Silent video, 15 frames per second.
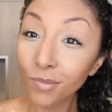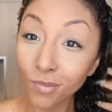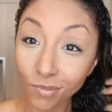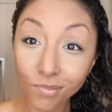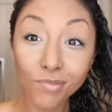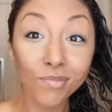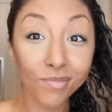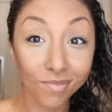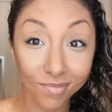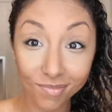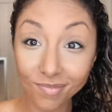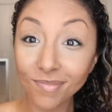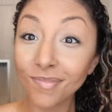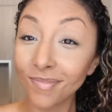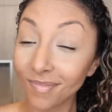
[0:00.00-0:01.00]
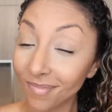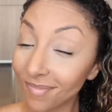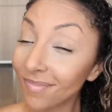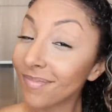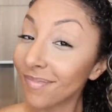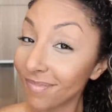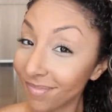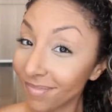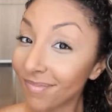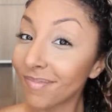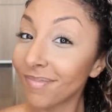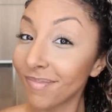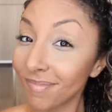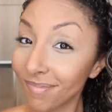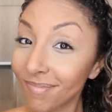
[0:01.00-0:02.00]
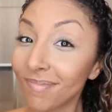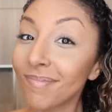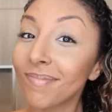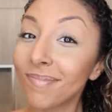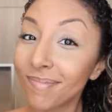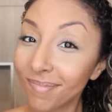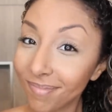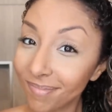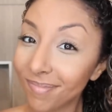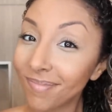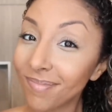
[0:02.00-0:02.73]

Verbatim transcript: dirt, and leaving your curls nice and easy to